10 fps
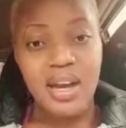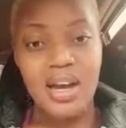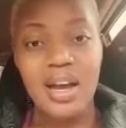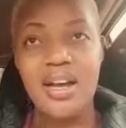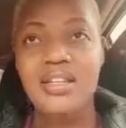
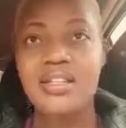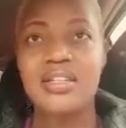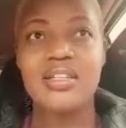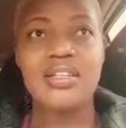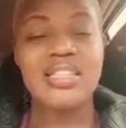and
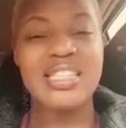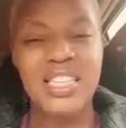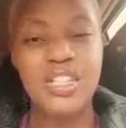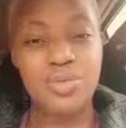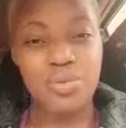
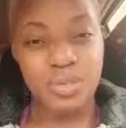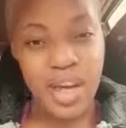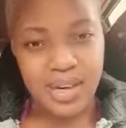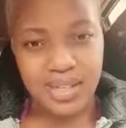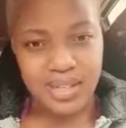stick to
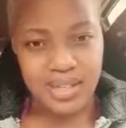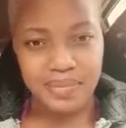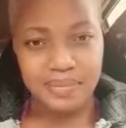that.